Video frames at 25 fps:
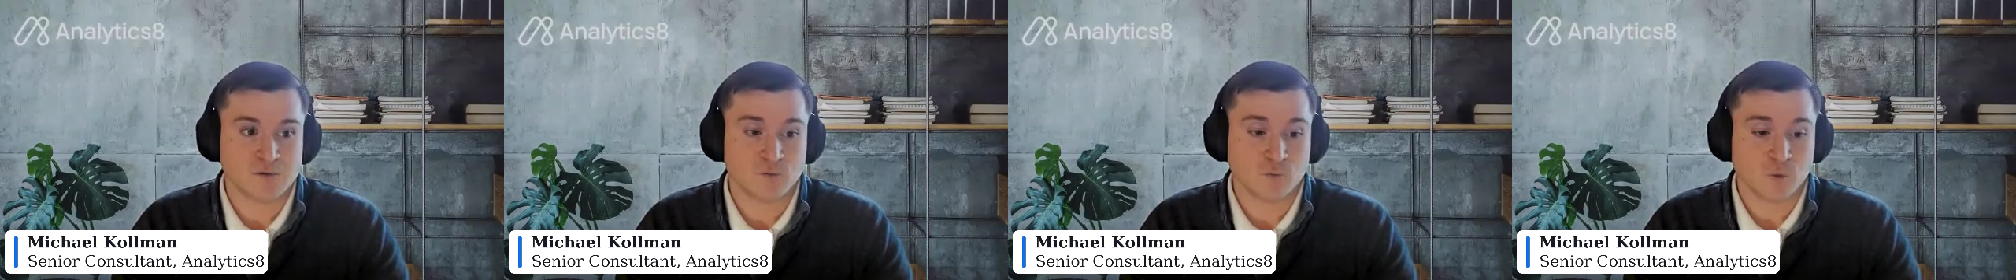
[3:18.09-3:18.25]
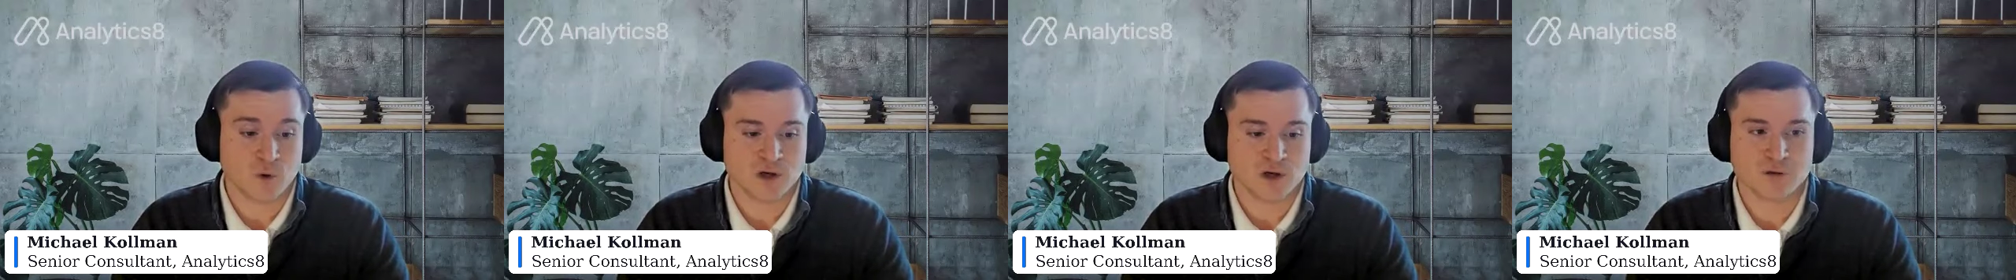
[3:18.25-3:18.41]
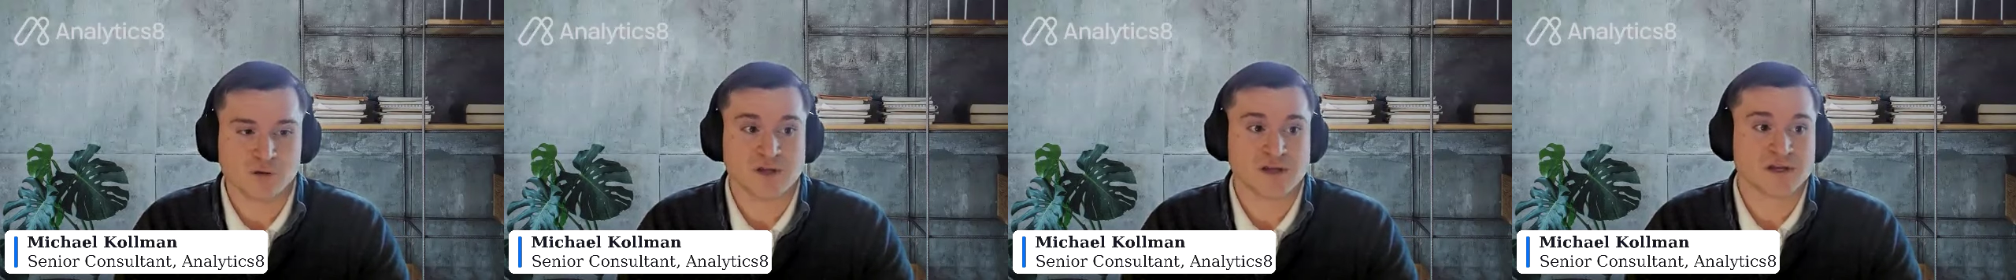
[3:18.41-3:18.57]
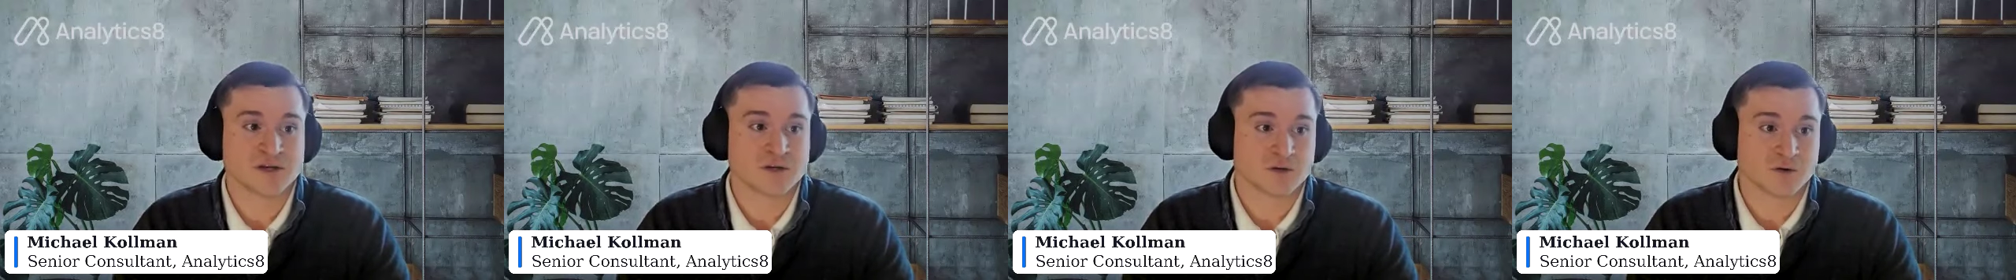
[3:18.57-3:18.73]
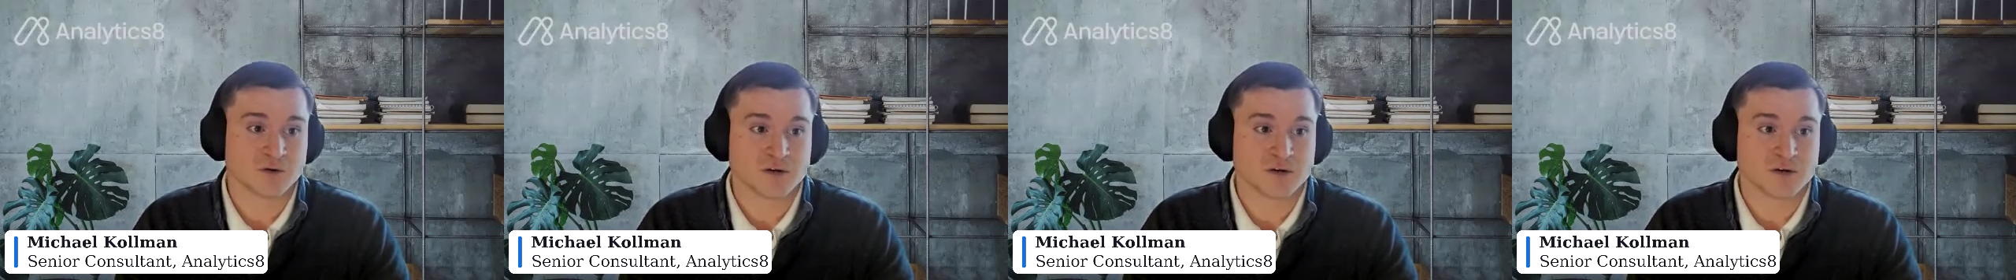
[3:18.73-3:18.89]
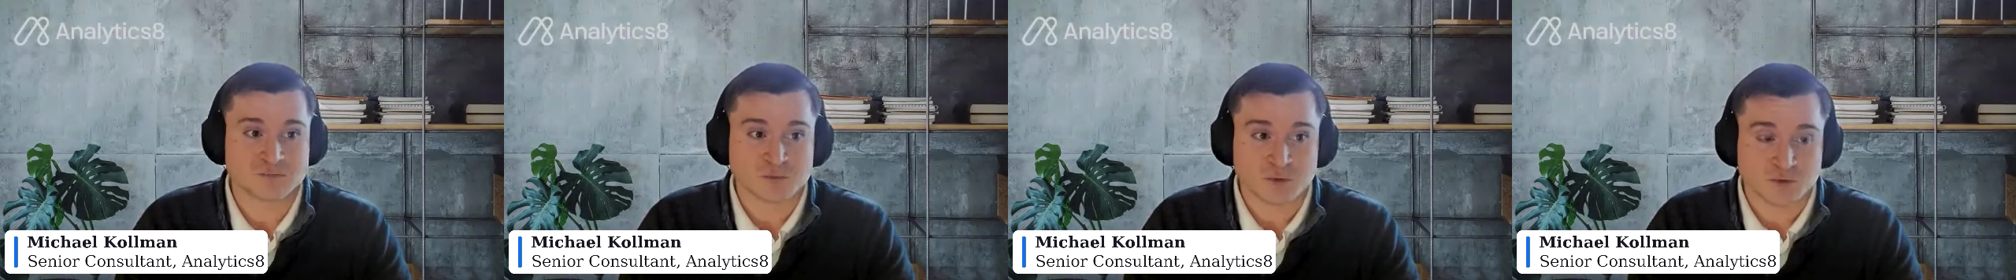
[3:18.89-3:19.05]
will
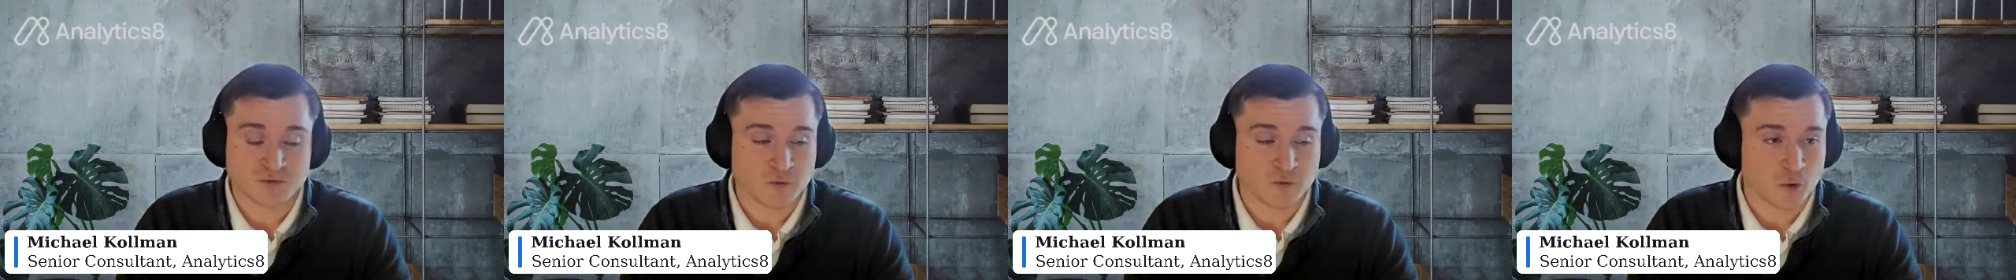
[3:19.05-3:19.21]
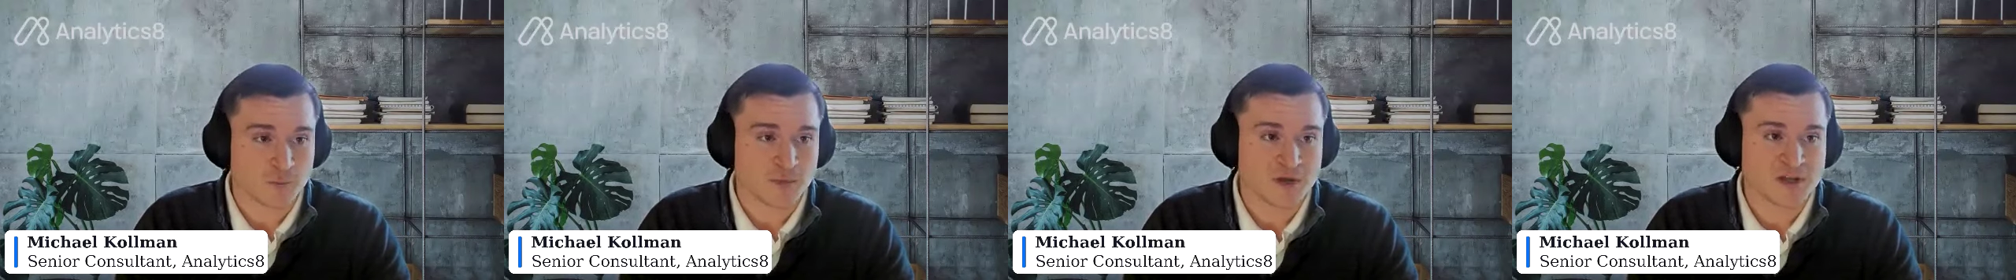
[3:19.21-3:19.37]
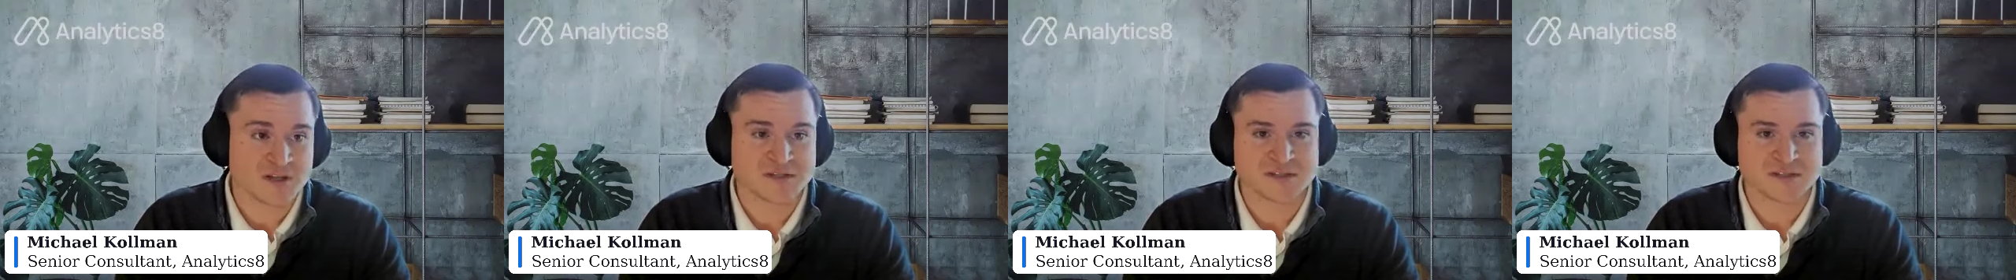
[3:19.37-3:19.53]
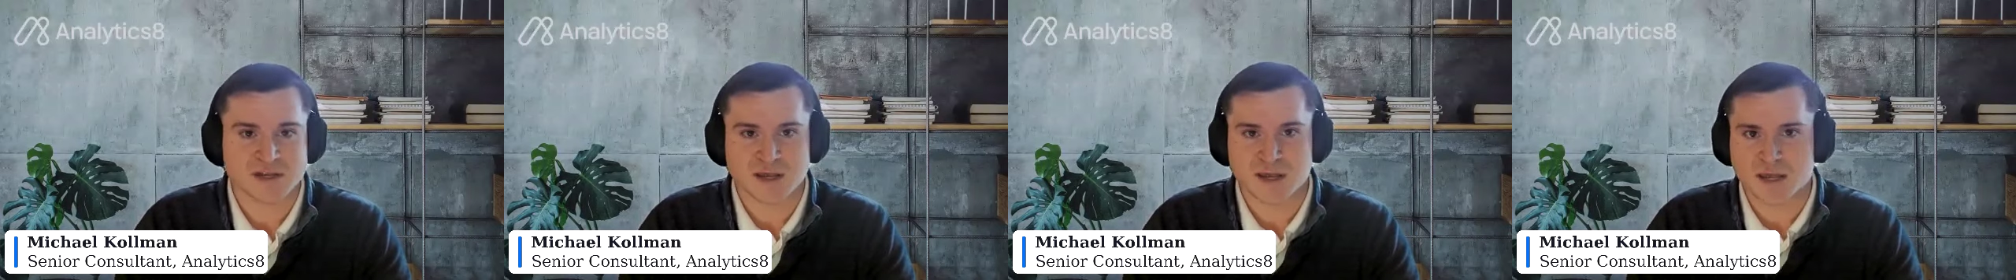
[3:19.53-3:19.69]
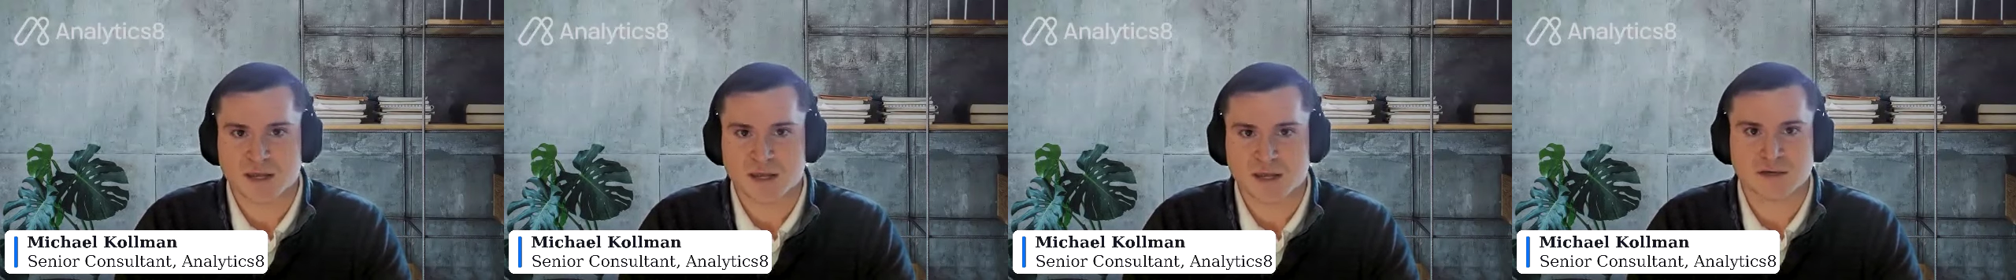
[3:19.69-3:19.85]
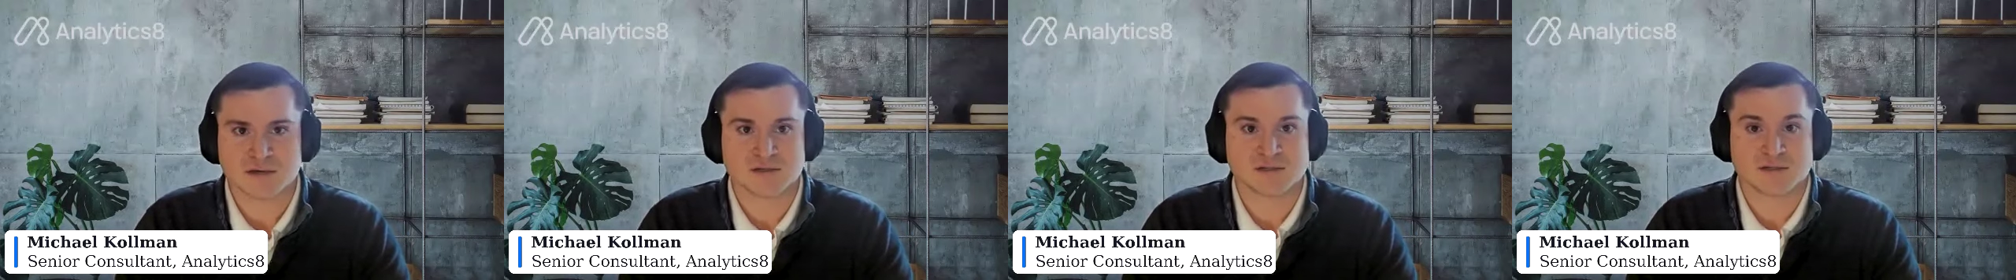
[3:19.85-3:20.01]
increase performance
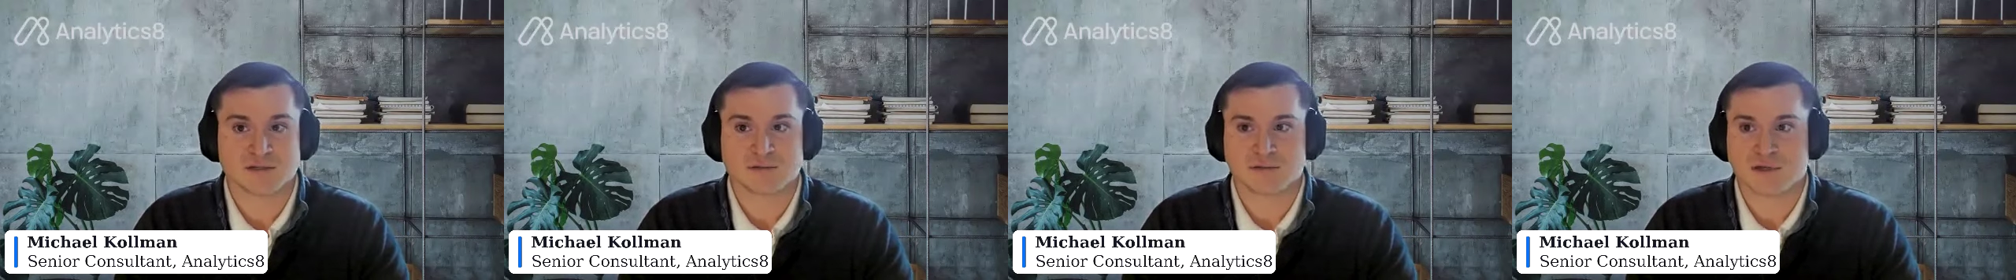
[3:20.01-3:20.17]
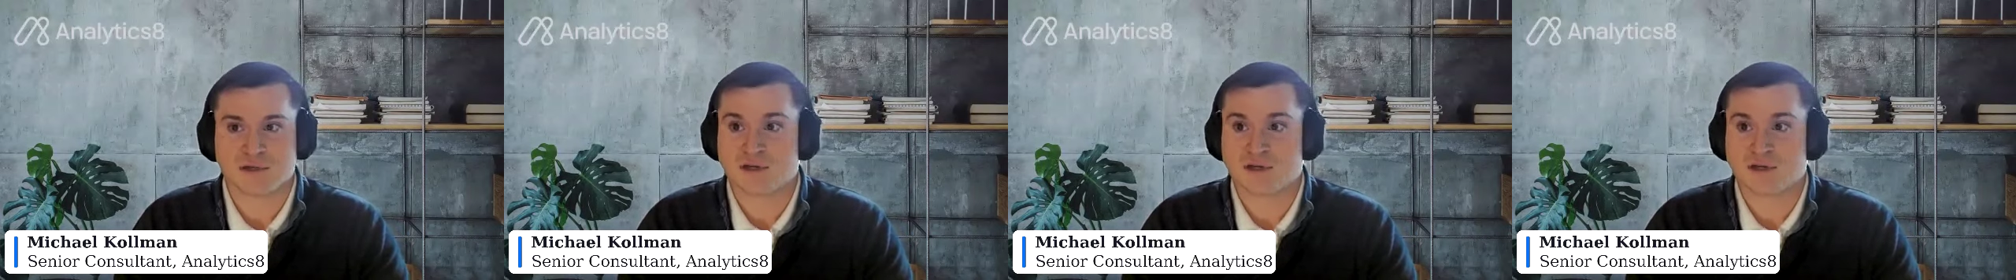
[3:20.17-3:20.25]
and